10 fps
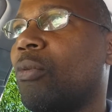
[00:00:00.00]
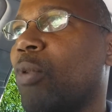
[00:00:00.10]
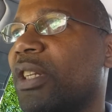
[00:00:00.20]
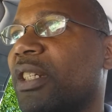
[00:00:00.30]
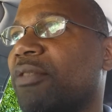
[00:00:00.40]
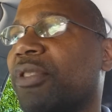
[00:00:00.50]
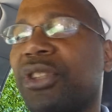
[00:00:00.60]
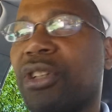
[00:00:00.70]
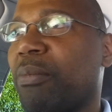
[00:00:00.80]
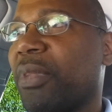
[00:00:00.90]
waiting for
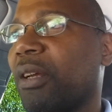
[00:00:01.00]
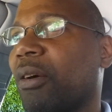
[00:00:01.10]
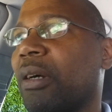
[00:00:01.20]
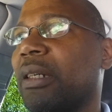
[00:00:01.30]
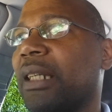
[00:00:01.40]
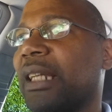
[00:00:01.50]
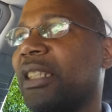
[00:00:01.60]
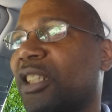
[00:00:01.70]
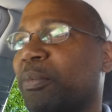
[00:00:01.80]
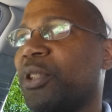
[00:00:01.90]
something or in
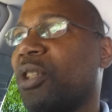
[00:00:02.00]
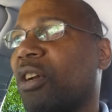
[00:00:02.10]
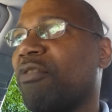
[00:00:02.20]
anticipation